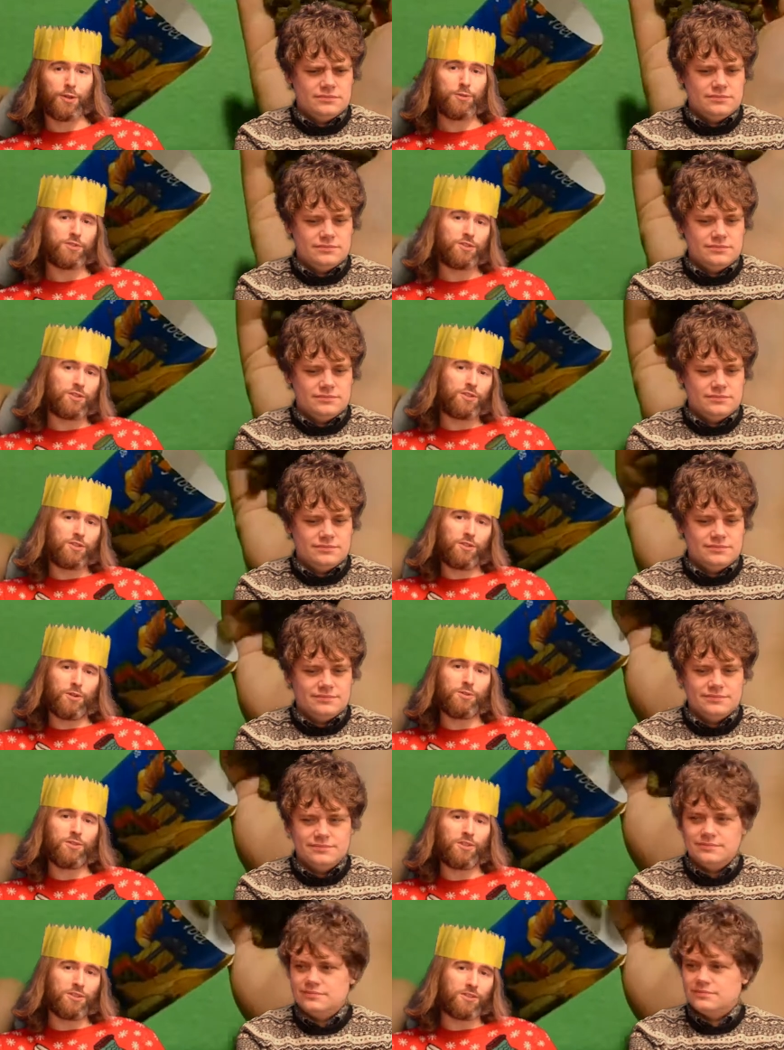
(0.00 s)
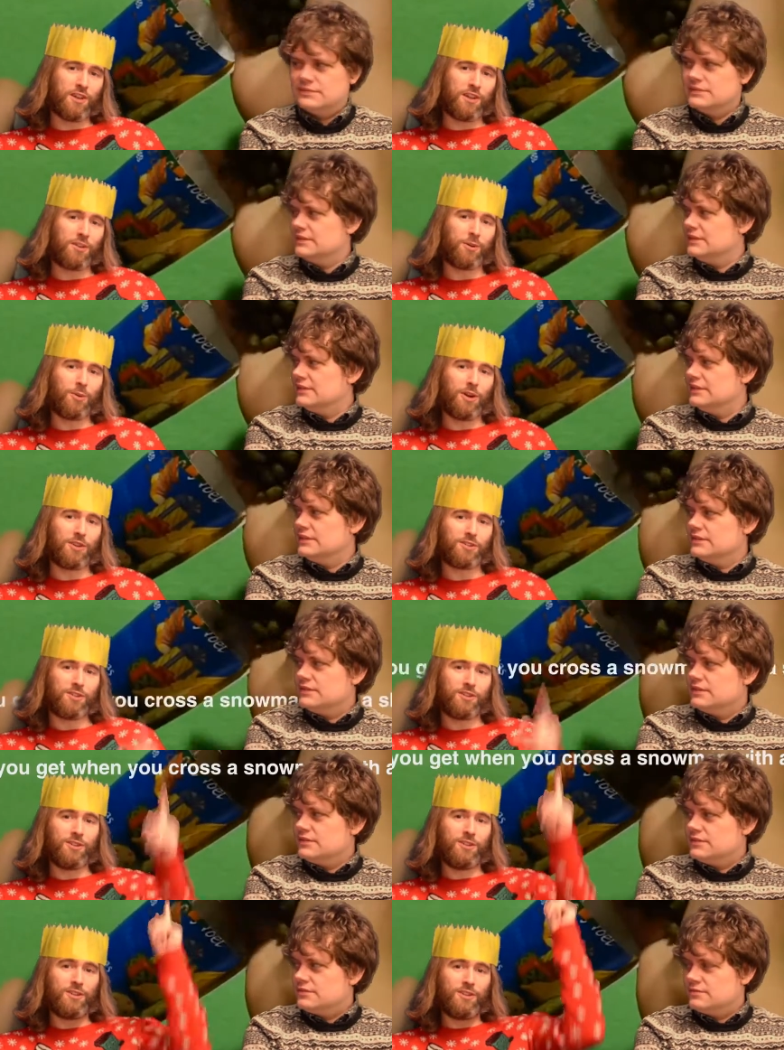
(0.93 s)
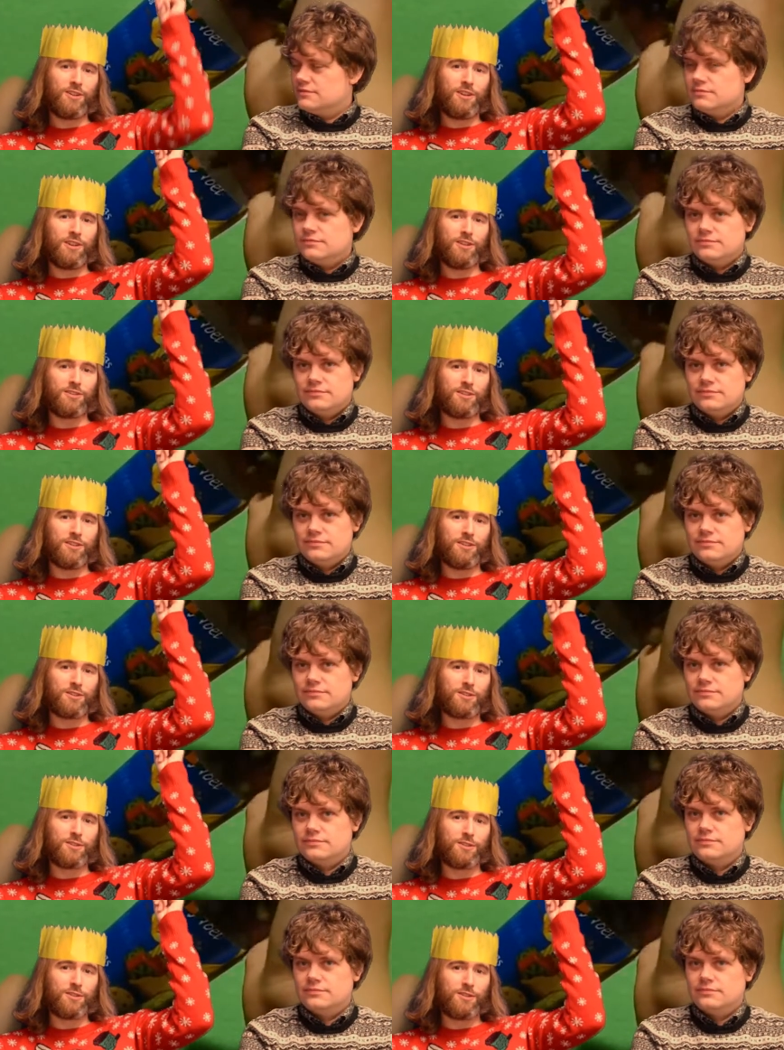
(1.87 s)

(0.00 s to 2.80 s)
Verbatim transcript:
Speaker 1: those that don't understand the question, here it is.